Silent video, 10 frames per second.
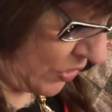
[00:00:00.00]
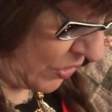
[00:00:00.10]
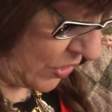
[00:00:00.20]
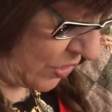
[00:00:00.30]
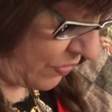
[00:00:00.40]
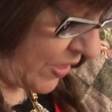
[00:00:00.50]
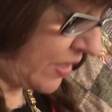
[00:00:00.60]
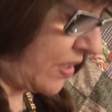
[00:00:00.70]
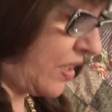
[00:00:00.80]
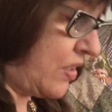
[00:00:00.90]
So the
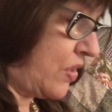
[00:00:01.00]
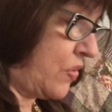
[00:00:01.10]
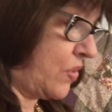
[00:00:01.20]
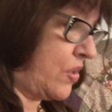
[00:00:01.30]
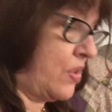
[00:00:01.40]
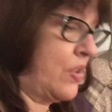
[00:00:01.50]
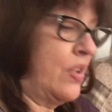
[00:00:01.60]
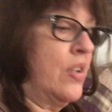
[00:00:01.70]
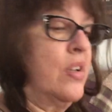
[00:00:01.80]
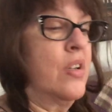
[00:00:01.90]
fact that I don't
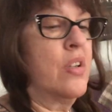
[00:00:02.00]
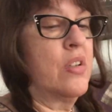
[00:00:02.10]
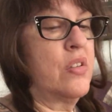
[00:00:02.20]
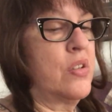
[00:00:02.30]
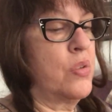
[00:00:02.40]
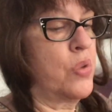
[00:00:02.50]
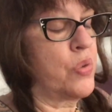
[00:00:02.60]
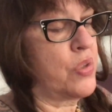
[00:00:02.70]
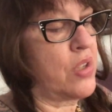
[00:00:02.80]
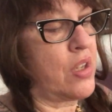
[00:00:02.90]
do
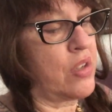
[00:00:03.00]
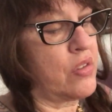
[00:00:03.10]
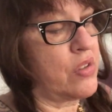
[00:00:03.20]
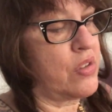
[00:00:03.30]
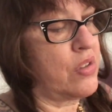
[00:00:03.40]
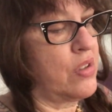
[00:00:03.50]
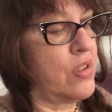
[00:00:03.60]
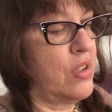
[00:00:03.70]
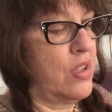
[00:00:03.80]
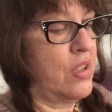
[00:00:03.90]
those things,
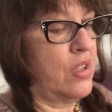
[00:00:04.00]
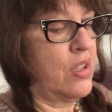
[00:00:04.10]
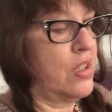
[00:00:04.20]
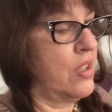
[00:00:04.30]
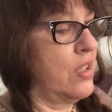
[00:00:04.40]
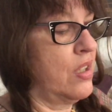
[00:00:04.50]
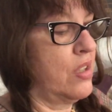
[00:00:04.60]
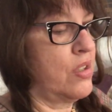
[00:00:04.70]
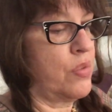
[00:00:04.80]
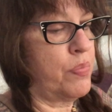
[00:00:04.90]

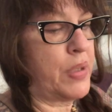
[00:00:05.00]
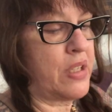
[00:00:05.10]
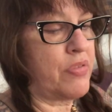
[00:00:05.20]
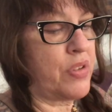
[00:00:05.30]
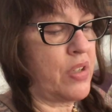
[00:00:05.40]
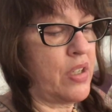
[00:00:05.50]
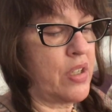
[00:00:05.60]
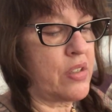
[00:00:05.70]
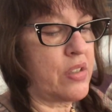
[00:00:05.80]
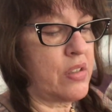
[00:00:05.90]
don't beg for
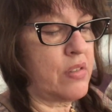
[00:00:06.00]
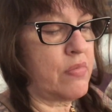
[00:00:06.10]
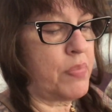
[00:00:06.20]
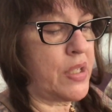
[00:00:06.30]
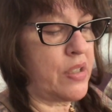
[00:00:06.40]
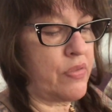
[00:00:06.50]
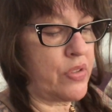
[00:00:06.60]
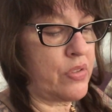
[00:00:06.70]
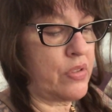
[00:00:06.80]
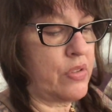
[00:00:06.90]
likes and beg
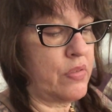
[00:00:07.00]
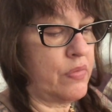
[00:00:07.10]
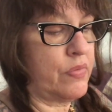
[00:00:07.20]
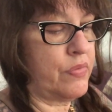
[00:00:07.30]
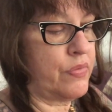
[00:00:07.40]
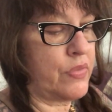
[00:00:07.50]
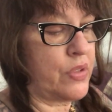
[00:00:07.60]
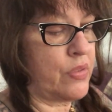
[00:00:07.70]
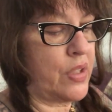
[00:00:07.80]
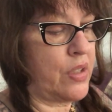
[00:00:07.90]
for,
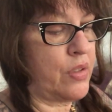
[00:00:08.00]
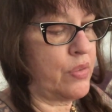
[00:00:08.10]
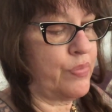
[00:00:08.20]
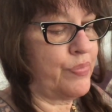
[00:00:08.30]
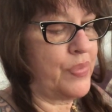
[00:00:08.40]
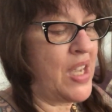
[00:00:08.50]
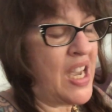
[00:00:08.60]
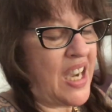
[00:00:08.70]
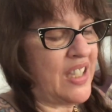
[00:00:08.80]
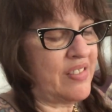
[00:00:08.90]
or, you know,
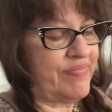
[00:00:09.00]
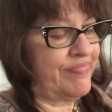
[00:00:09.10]
I,